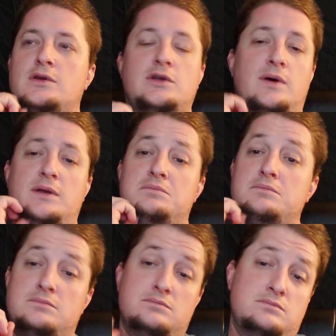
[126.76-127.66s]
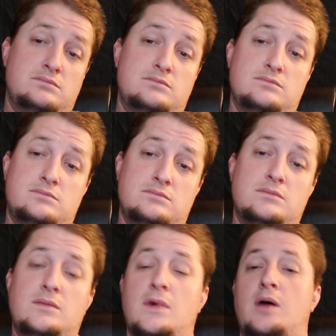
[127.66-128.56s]
you know what?
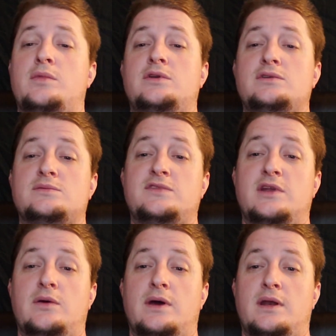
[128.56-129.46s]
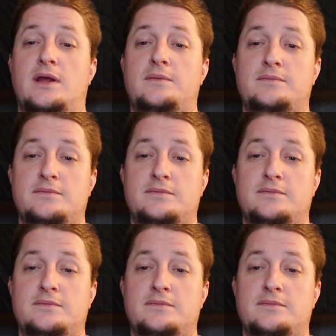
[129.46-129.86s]
I'm going to do some video editing.